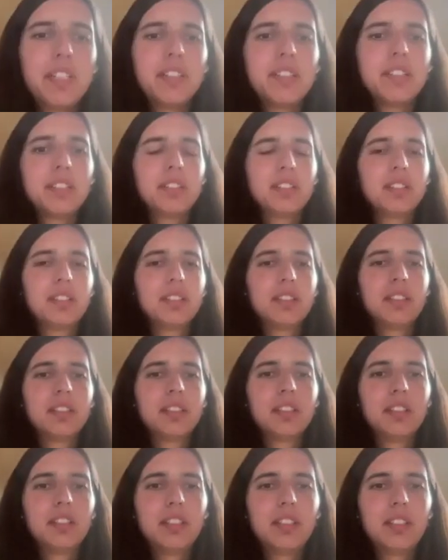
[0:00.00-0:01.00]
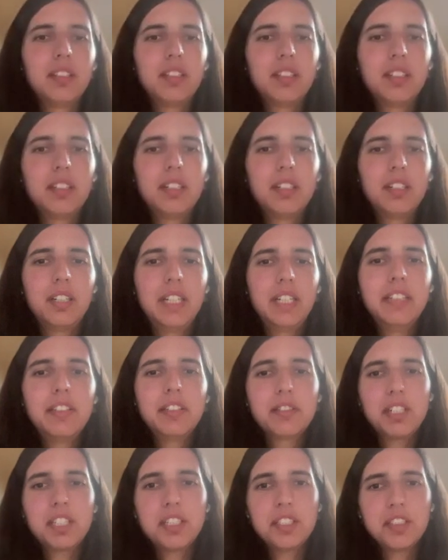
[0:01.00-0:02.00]
these
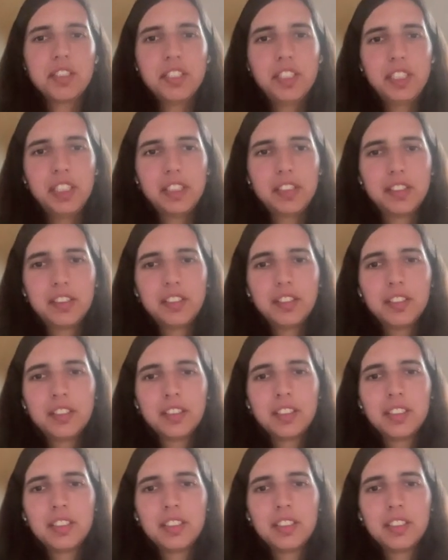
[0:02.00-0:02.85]
integrations here,